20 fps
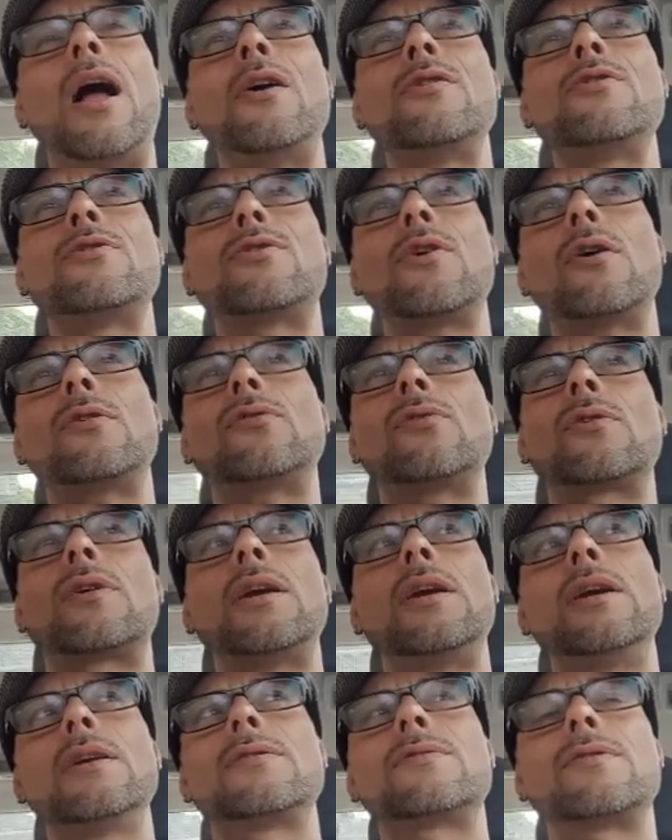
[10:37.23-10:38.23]
you talk to
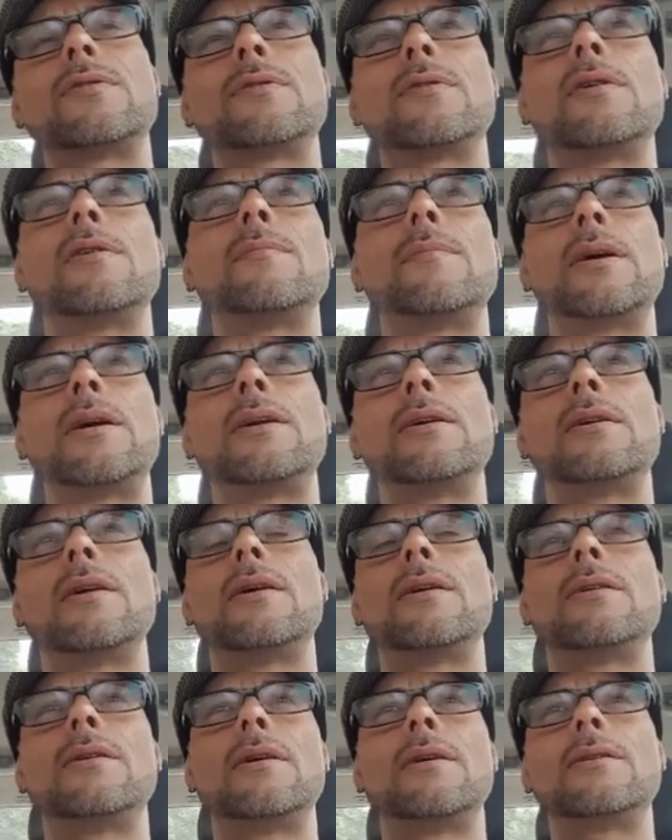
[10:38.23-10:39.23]
kids, you know what I mean,
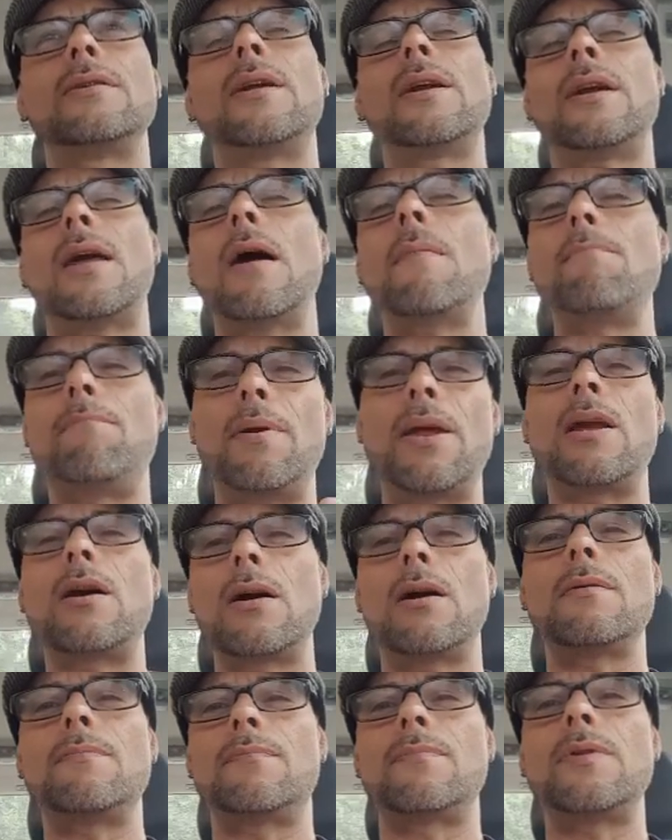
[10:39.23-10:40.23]
and they can pick
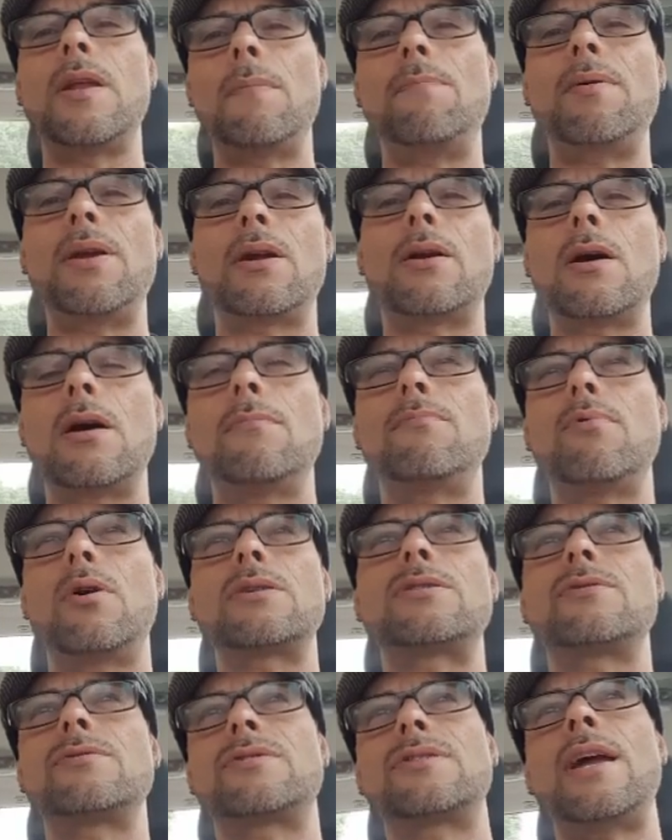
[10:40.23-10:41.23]
up
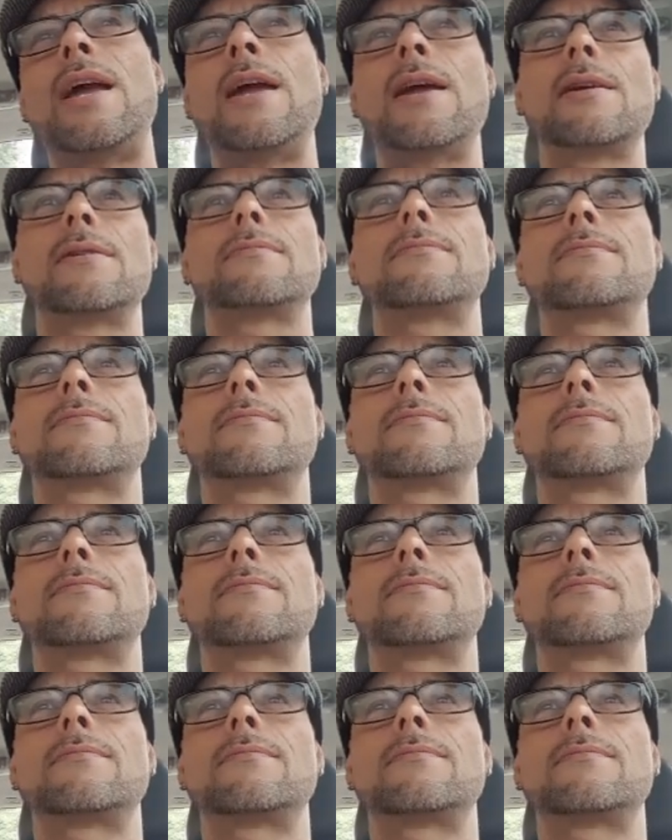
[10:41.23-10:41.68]
what you're saying.